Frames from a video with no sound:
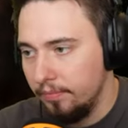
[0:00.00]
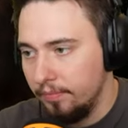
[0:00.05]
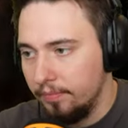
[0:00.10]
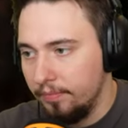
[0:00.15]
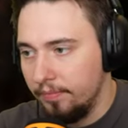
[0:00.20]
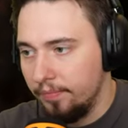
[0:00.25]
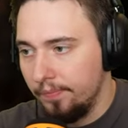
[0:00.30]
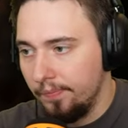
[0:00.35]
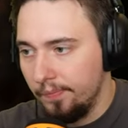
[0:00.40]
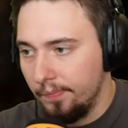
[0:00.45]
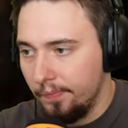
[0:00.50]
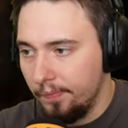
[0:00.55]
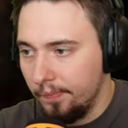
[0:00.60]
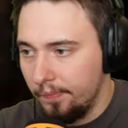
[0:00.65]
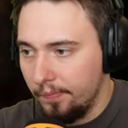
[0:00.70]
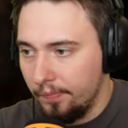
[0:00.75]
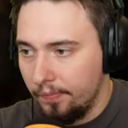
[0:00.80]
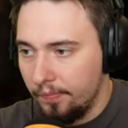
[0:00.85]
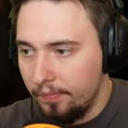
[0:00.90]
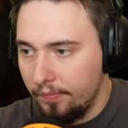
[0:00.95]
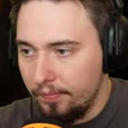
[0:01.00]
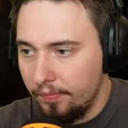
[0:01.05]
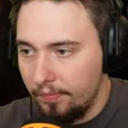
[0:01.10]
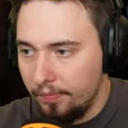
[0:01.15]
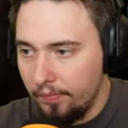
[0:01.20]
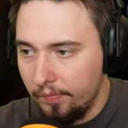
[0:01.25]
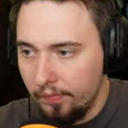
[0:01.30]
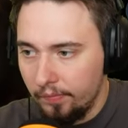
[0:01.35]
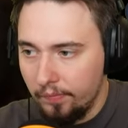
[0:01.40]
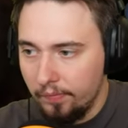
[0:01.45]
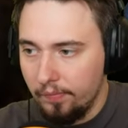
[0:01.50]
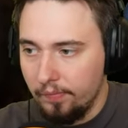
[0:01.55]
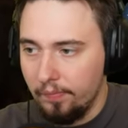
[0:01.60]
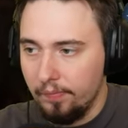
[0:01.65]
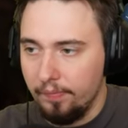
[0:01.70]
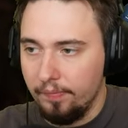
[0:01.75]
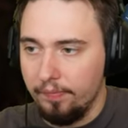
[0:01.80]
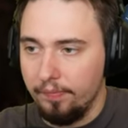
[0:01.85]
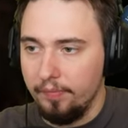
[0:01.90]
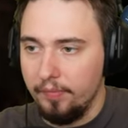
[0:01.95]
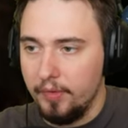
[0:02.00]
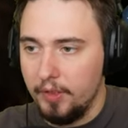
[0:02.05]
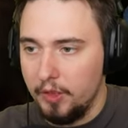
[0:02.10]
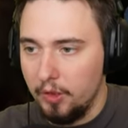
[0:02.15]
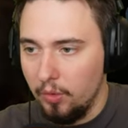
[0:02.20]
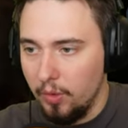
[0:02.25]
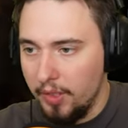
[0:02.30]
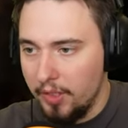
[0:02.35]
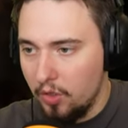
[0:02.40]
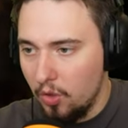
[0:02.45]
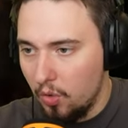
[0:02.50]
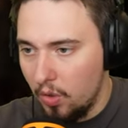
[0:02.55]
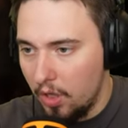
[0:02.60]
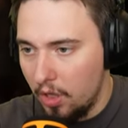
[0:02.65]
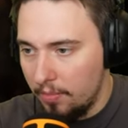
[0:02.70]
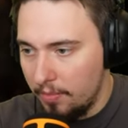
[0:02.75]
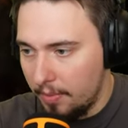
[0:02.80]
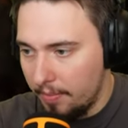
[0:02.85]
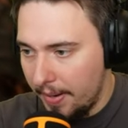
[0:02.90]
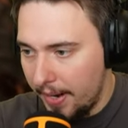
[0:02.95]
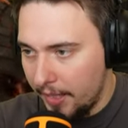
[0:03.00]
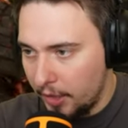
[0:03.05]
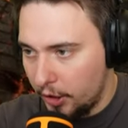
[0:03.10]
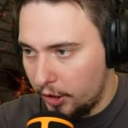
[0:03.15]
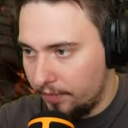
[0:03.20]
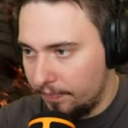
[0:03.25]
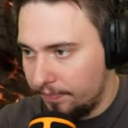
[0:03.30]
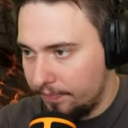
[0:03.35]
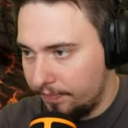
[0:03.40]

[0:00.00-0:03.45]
Mm, no, let's go armor bash.